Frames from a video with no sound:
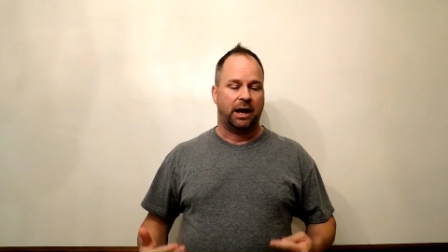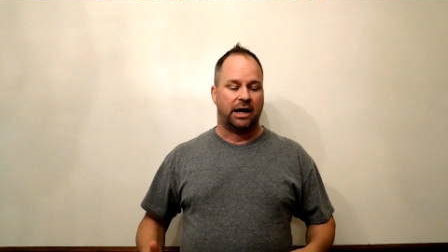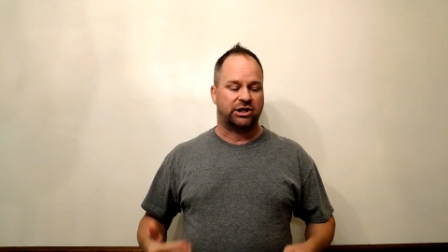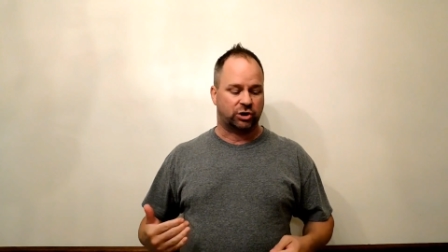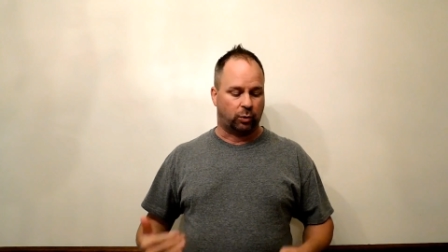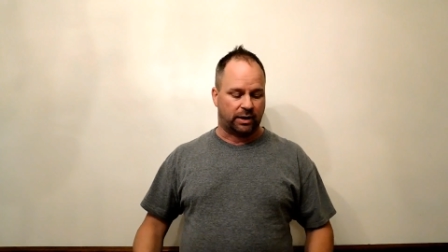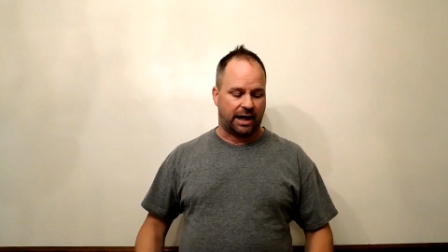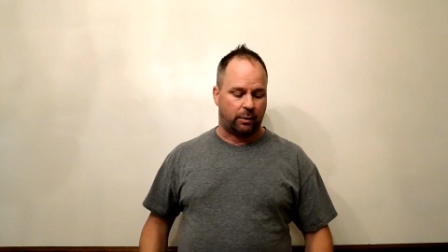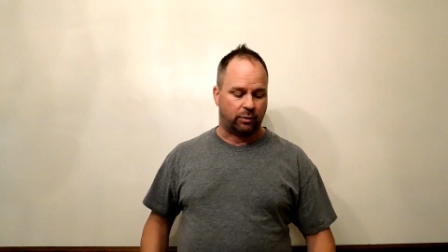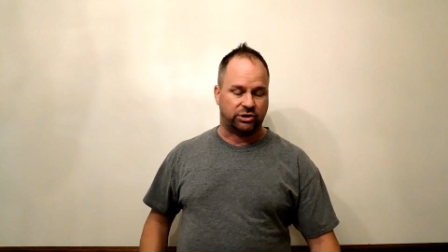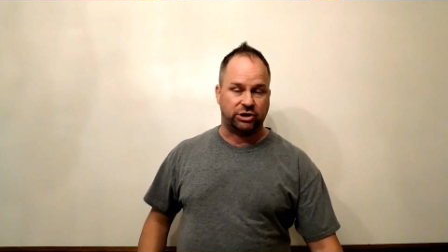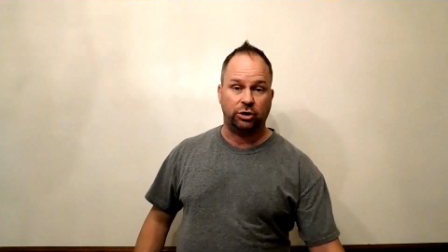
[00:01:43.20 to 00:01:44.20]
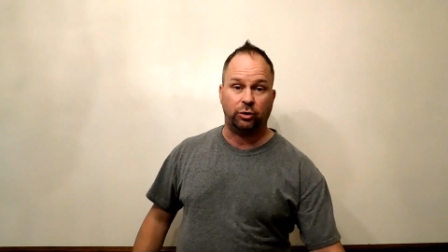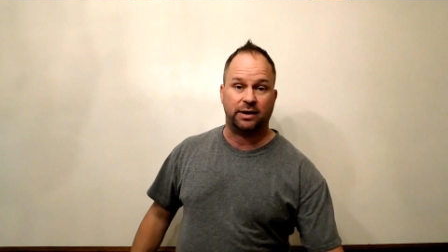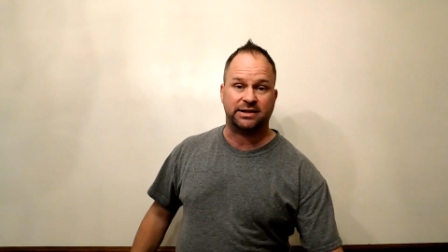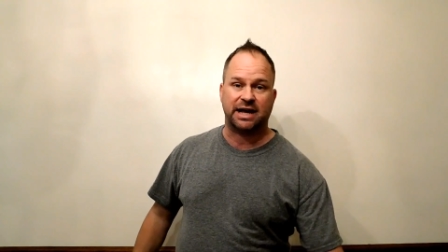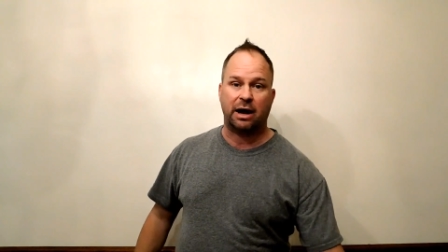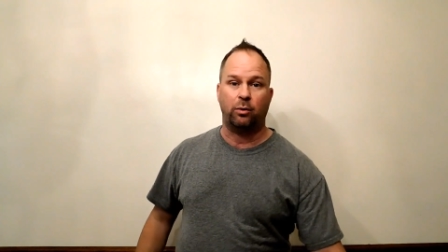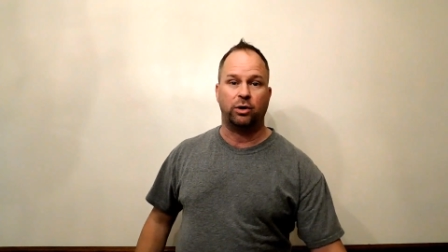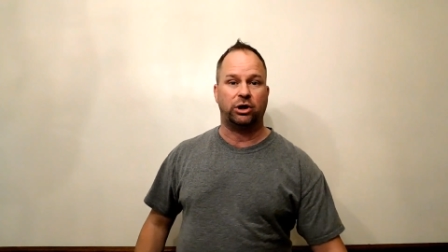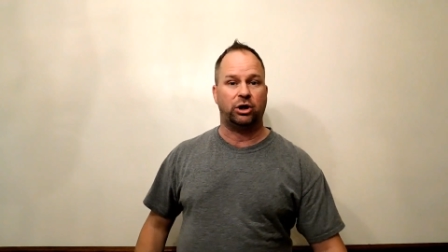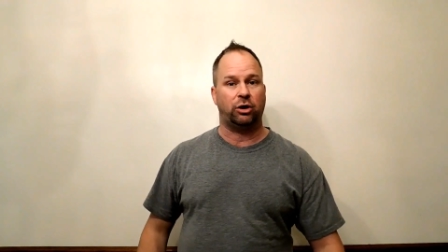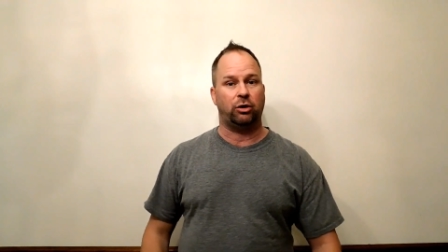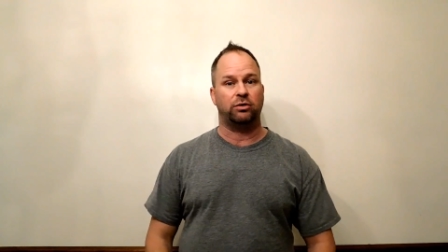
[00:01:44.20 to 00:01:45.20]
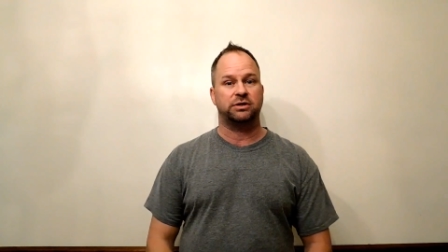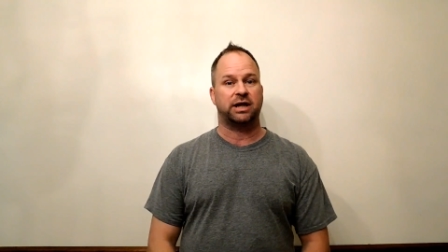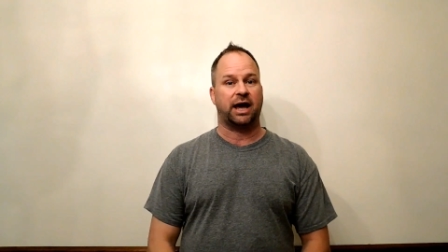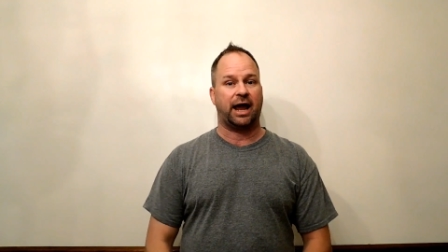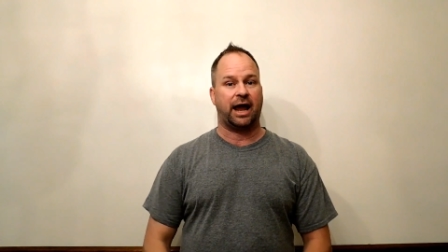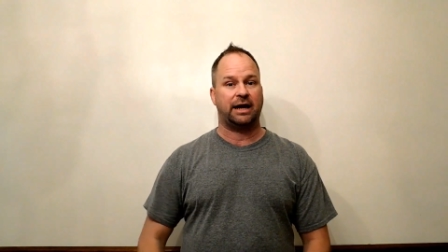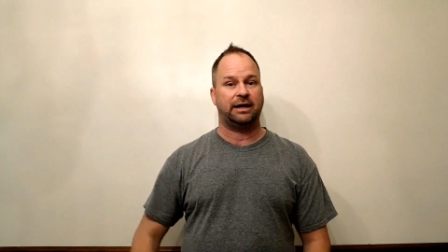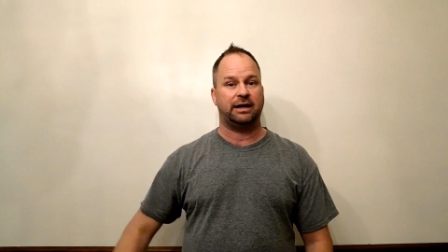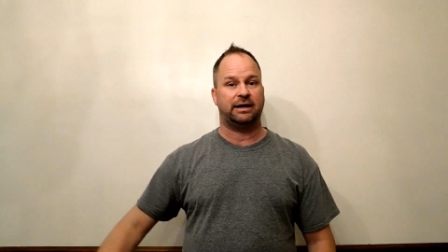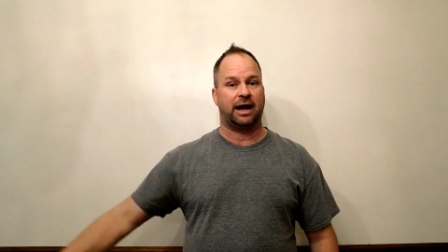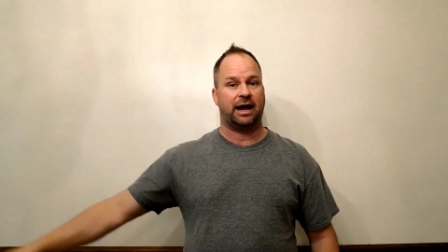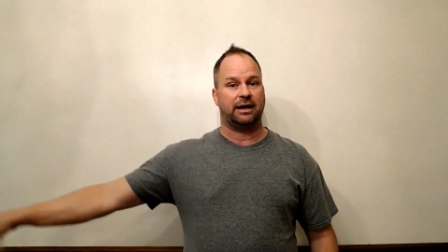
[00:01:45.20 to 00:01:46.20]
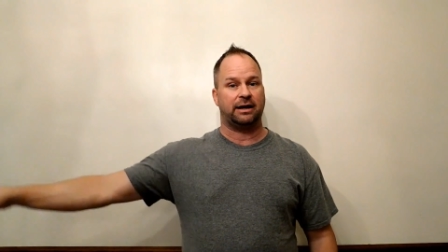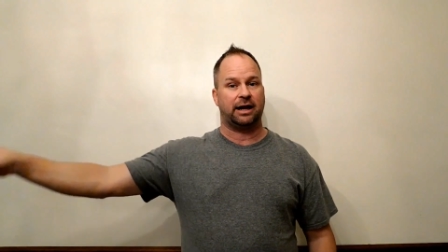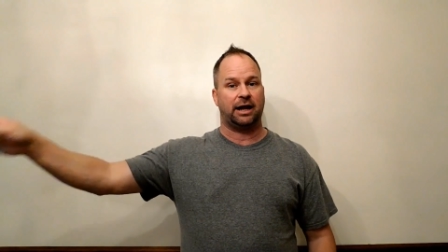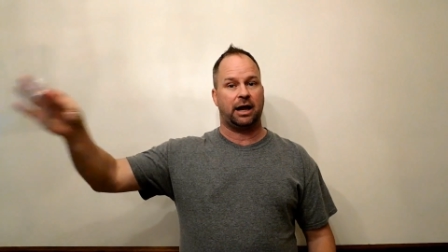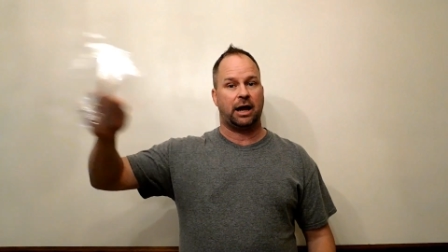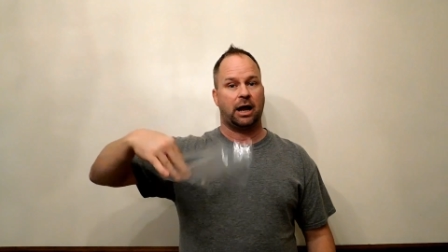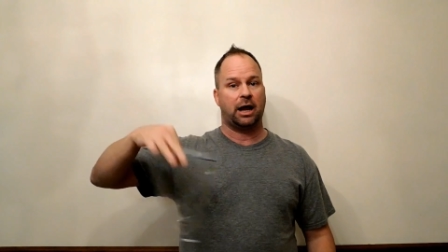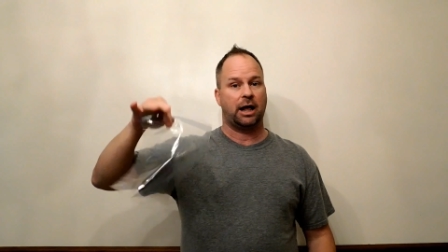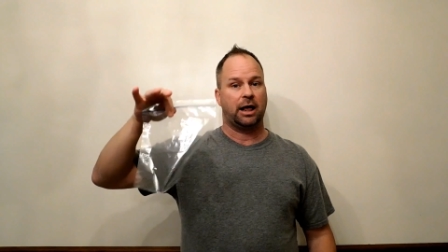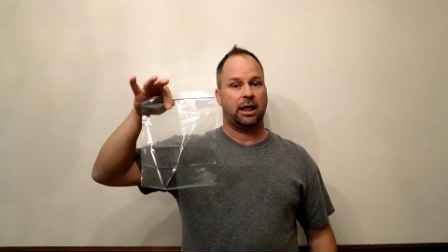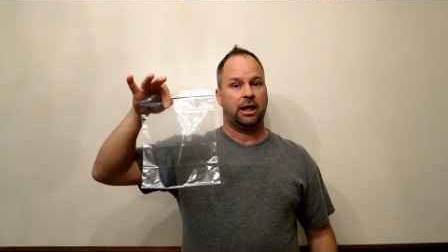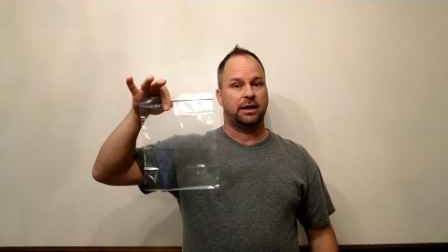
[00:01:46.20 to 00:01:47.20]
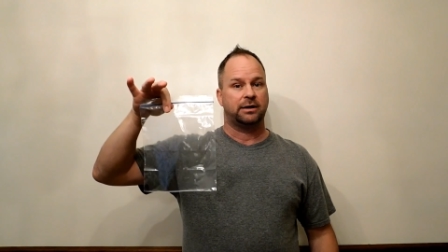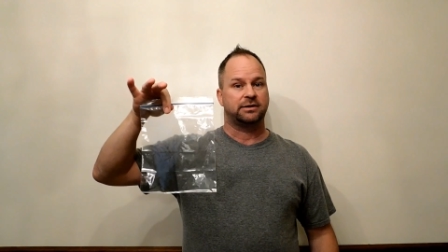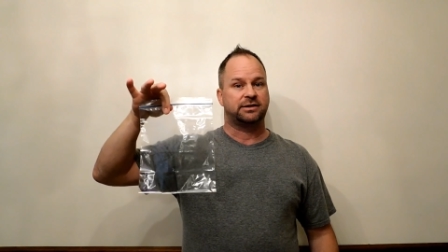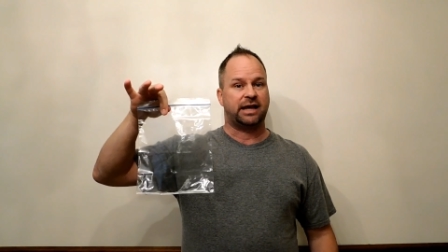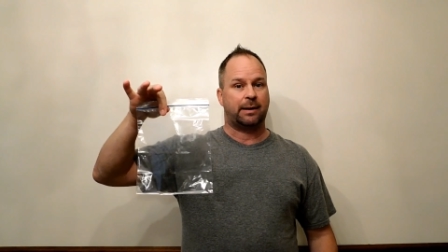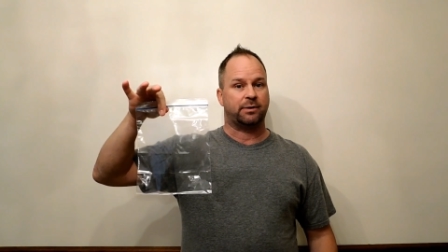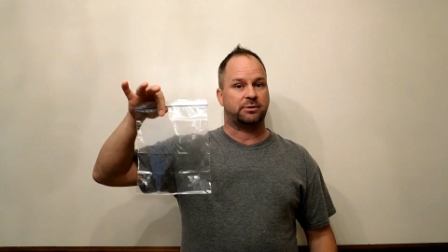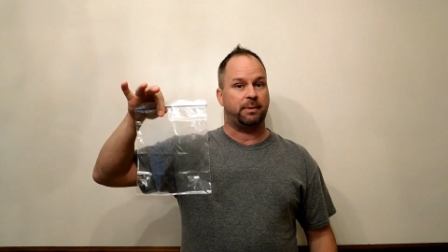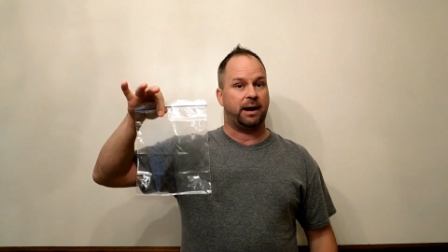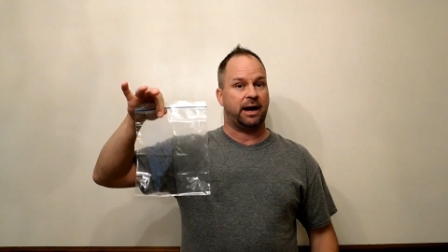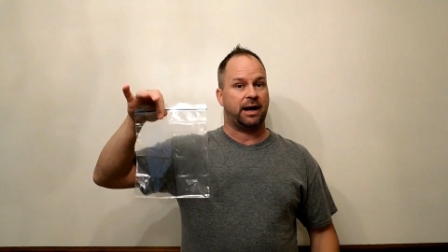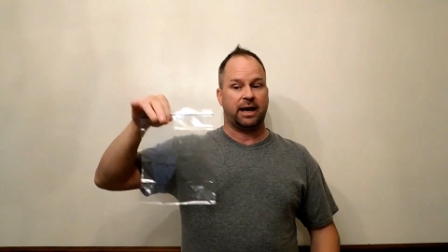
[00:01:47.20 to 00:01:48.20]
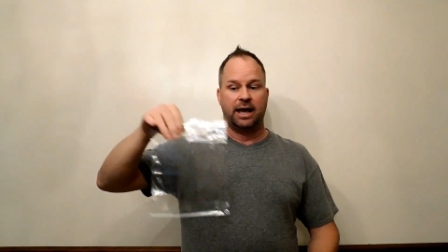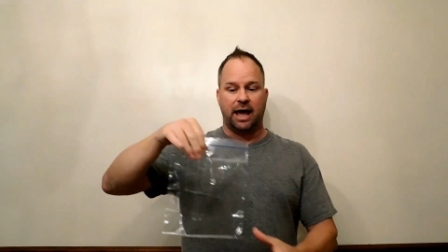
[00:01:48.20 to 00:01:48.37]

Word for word: And so what I would do is I would use the handy dandy sandwich bag.